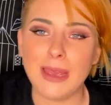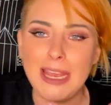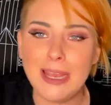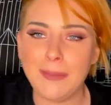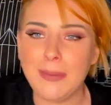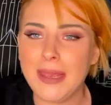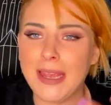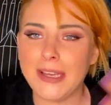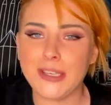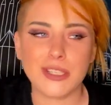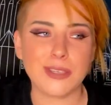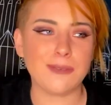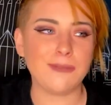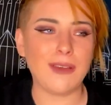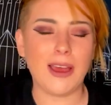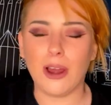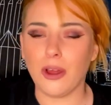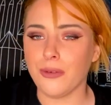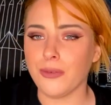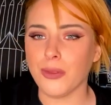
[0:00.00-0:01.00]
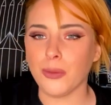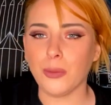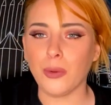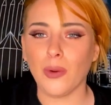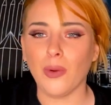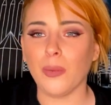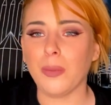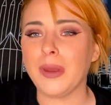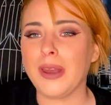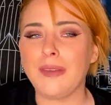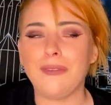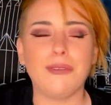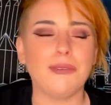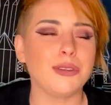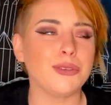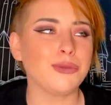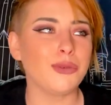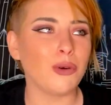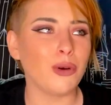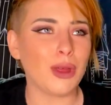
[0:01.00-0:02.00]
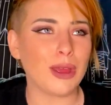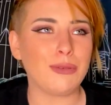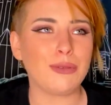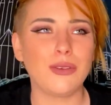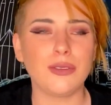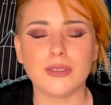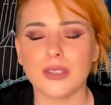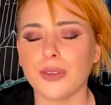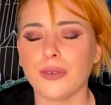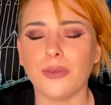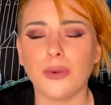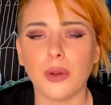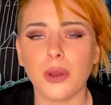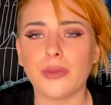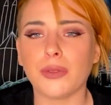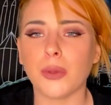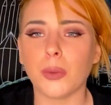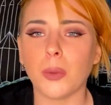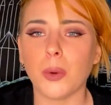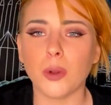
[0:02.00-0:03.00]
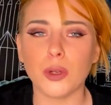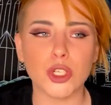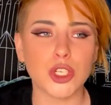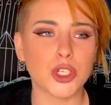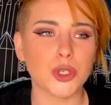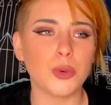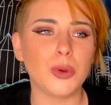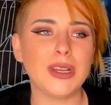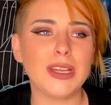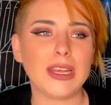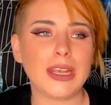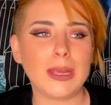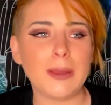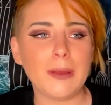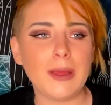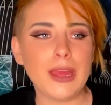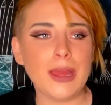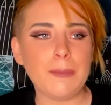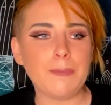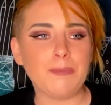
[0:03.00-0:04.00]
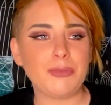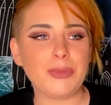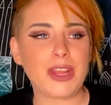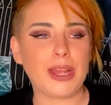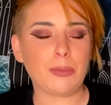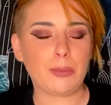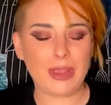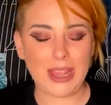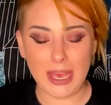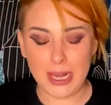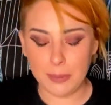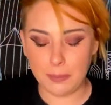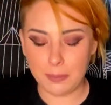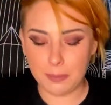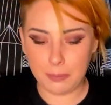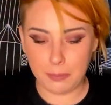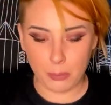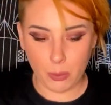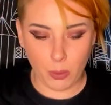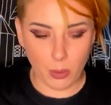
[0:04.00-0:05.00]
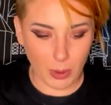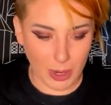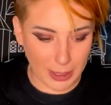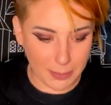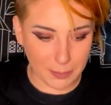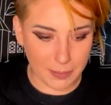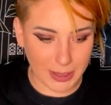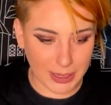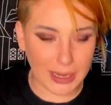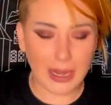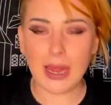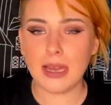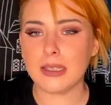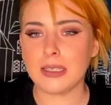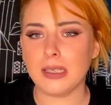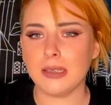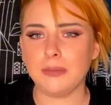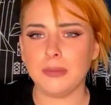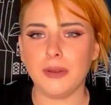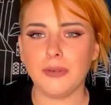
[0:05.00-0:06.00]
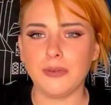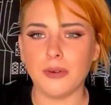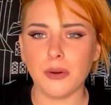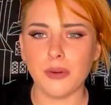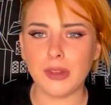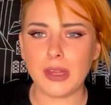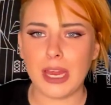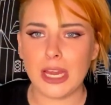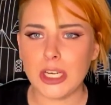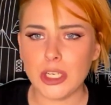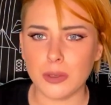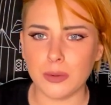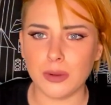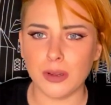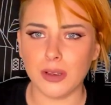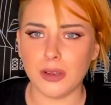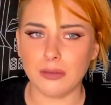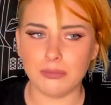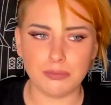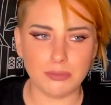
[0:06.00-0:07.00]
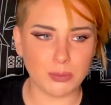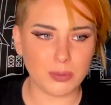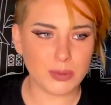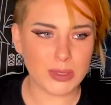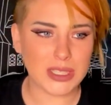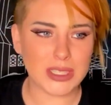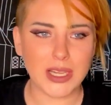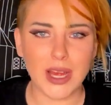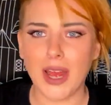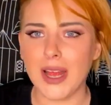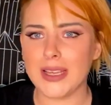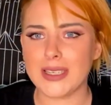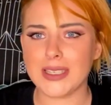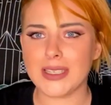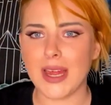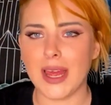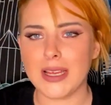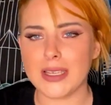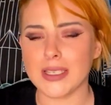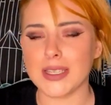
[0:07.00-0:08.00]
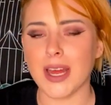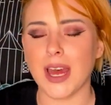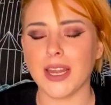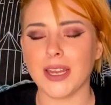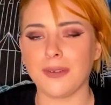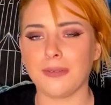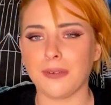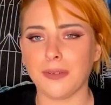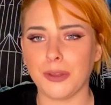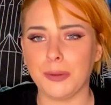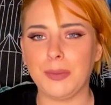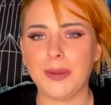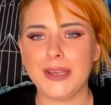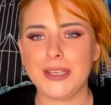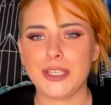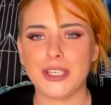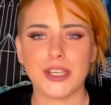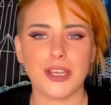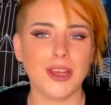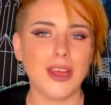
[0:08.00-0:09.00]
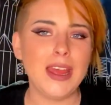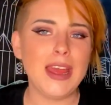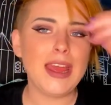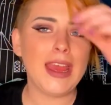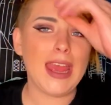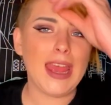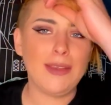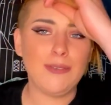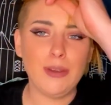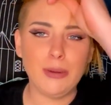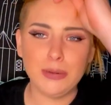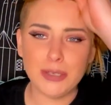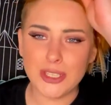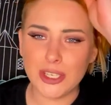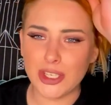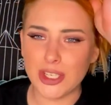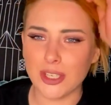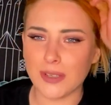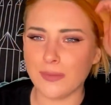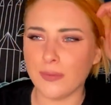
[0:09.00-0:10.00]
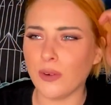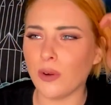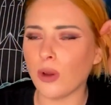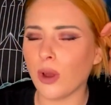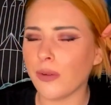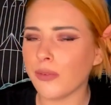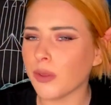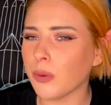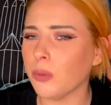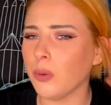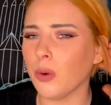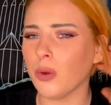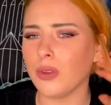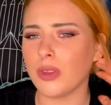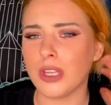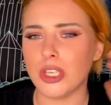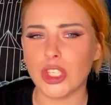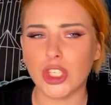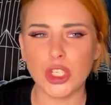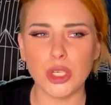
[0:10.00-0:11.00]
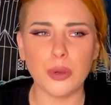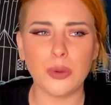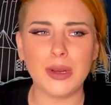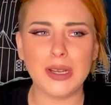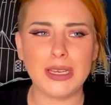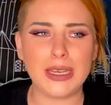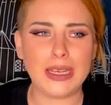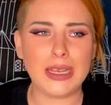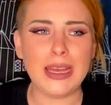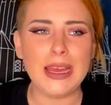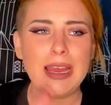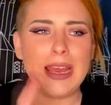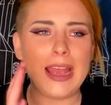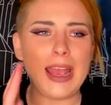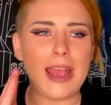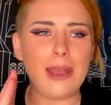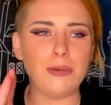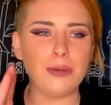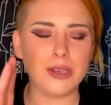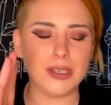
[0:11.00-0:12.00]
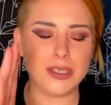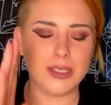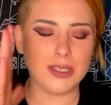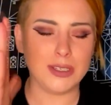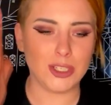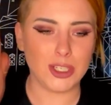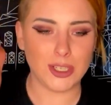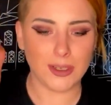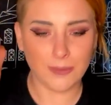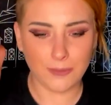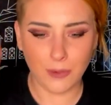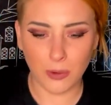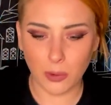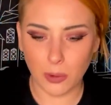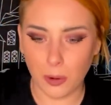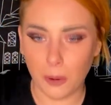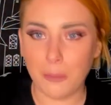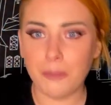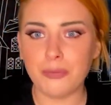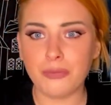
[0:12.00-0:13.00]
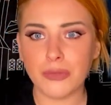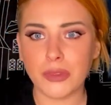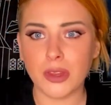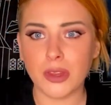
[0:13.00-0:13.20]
maybe it just fell off the wall. But if it was the fall off the wall, surely, like, we had a quite big landing before the actual stairs started from the picture. If it was to just fall off the wall, then surely it would just fall